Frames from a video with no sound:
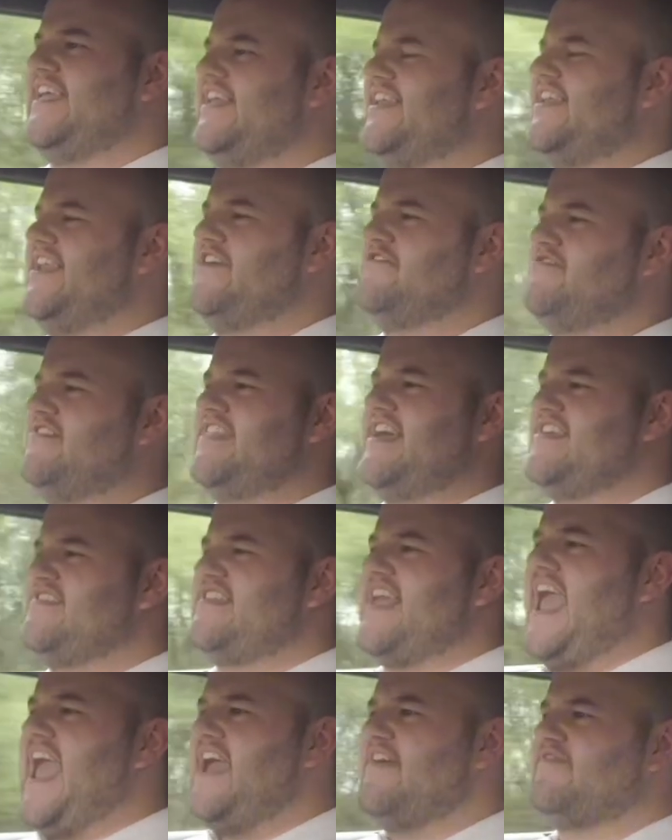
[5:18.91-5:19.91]
Now this
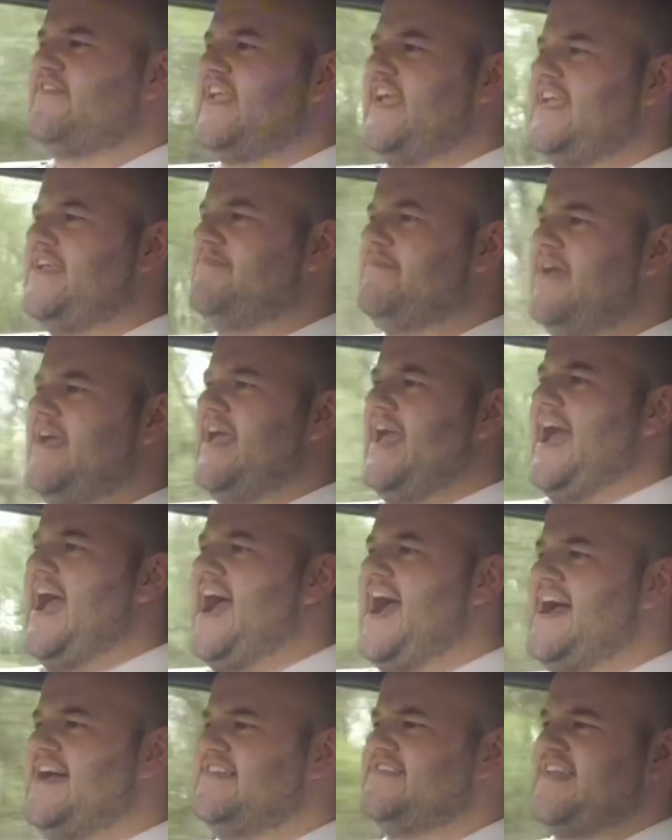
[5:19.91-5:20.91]
F Type
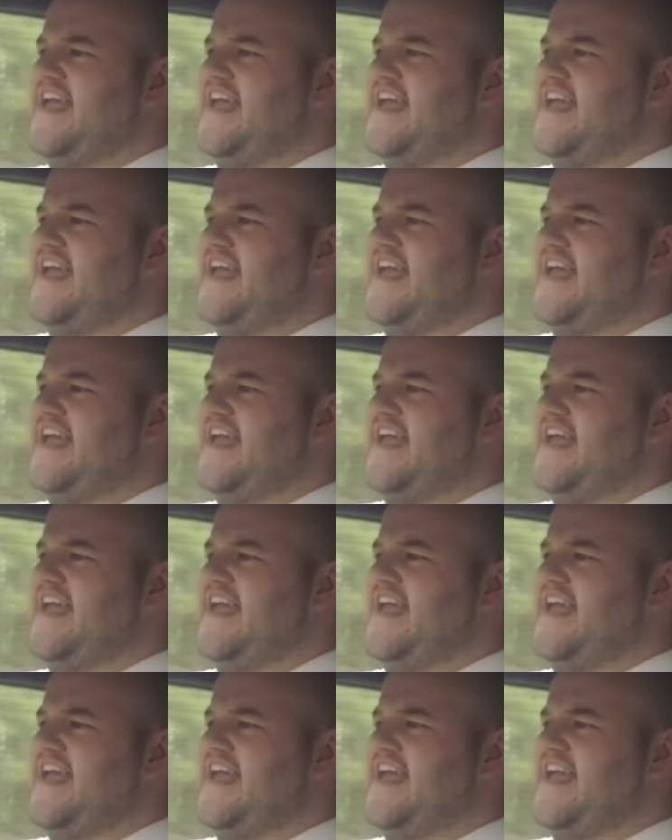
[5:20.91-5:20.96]
has